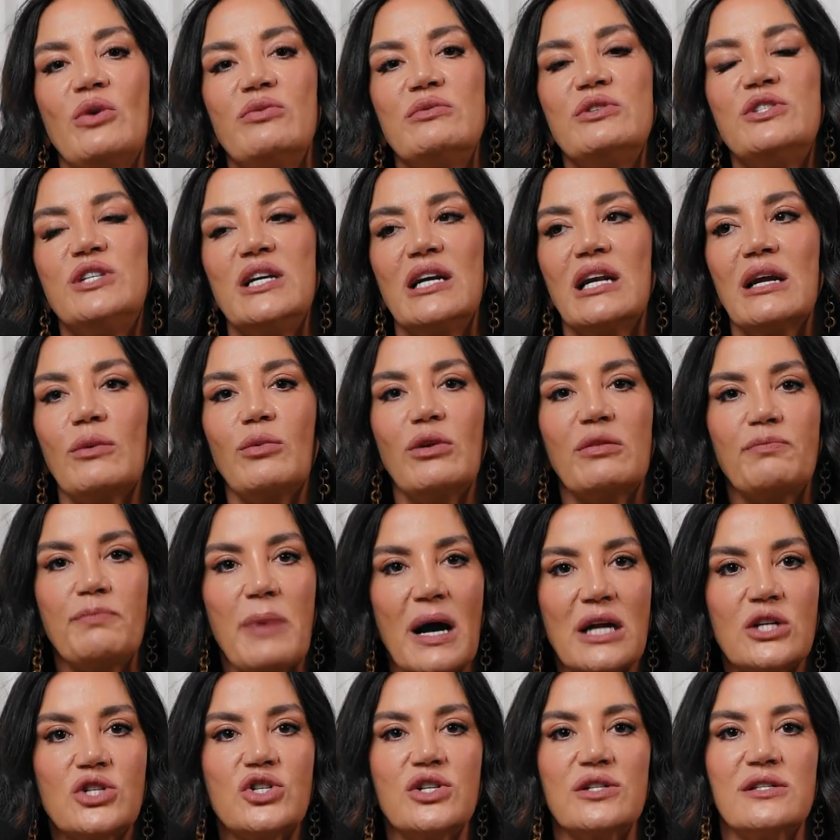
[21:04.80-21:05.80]
dealing with
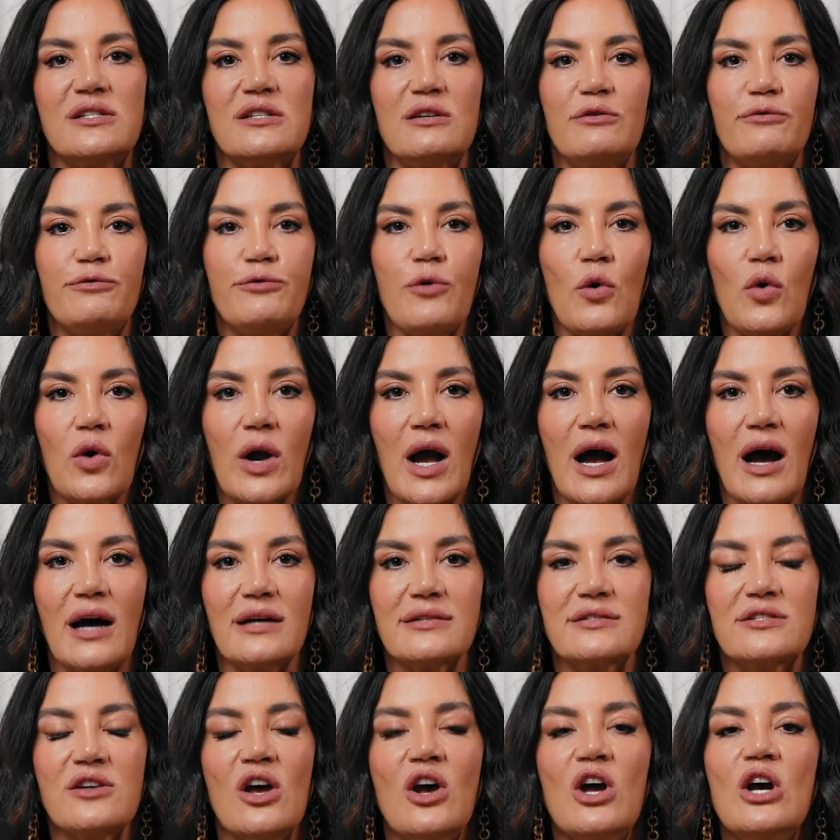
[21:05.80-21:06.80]
budgets and
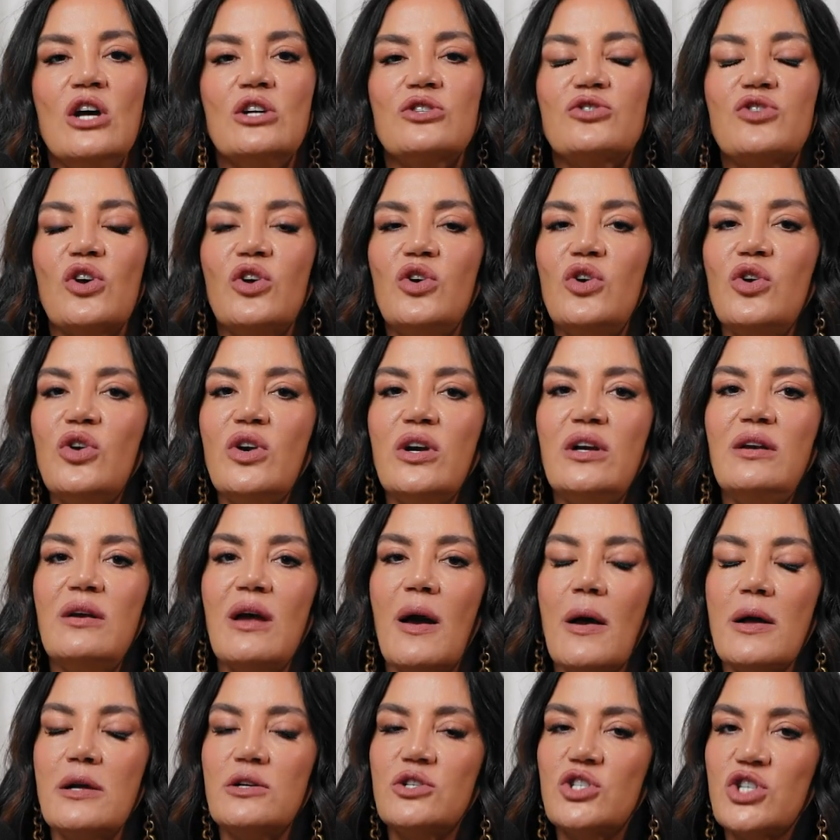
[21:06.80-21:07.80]
forecasts. So you can
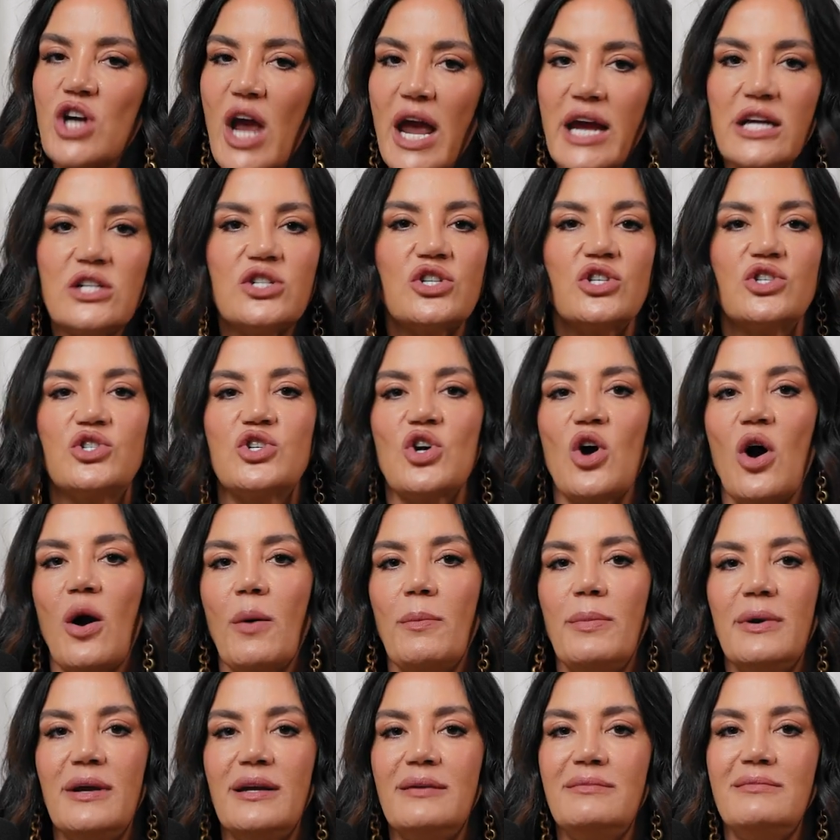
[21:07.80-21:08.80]
change a
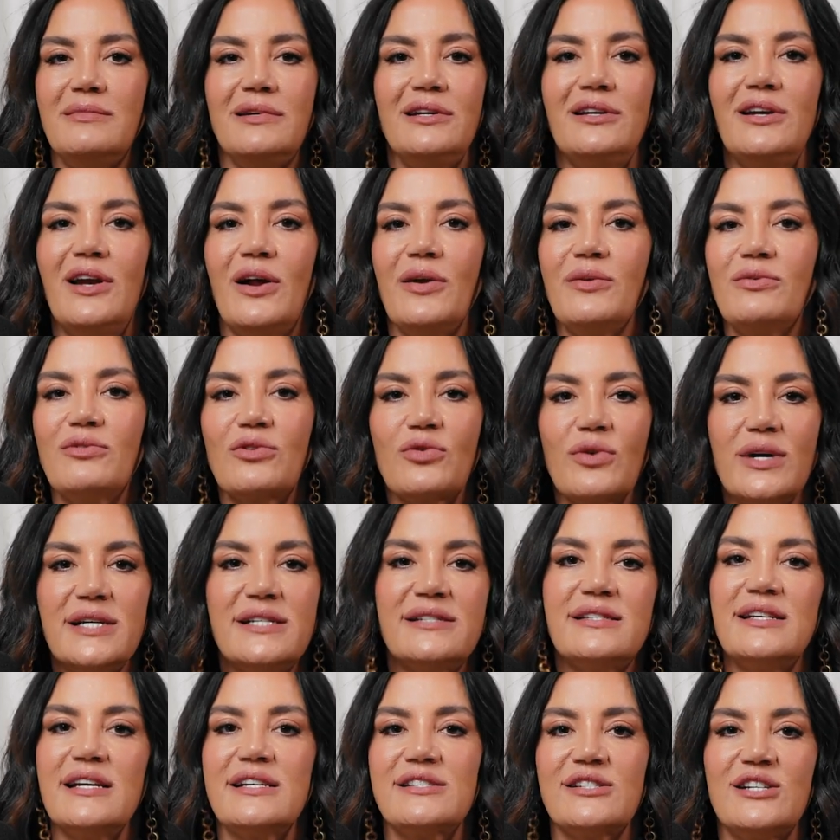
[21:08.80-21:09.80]
job and,
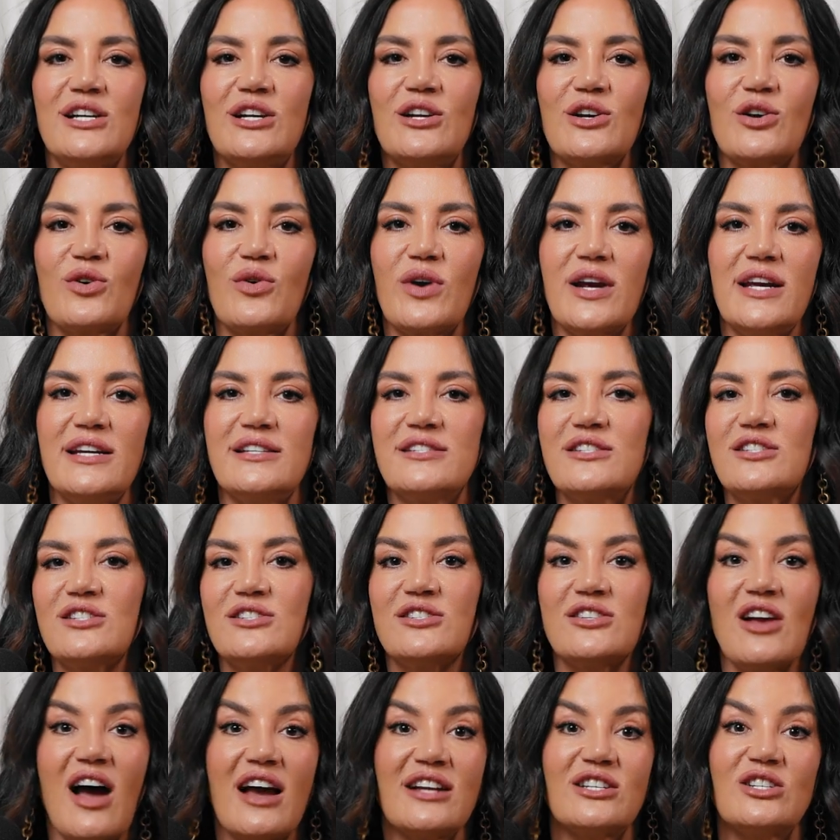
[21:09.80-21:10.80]
360 degrees,
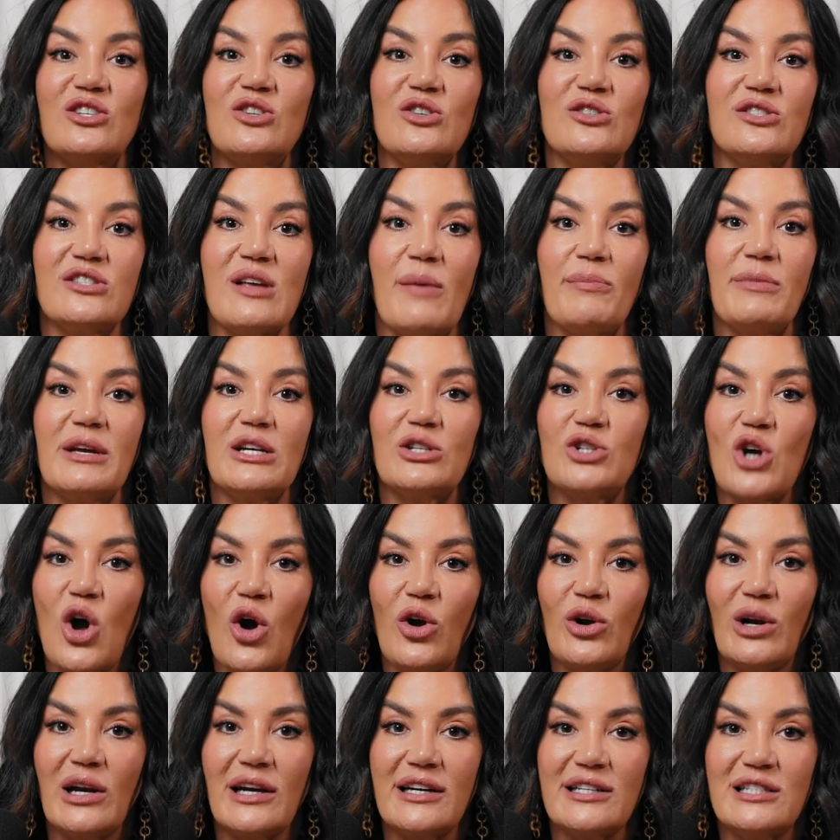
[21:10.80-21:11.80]
decide to do something
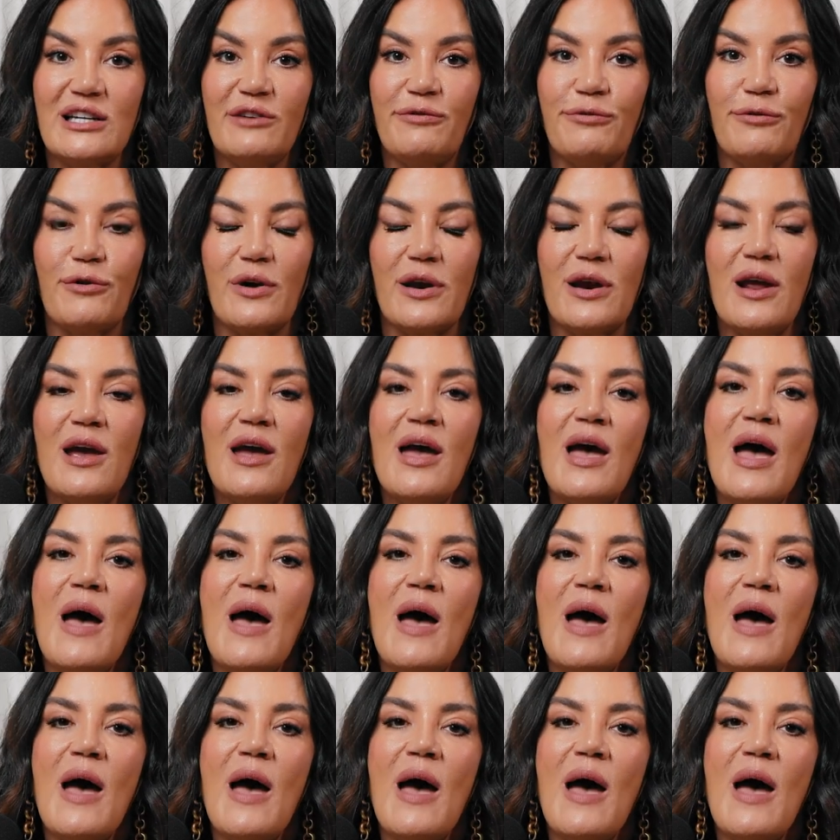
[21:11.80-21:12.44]
totally different.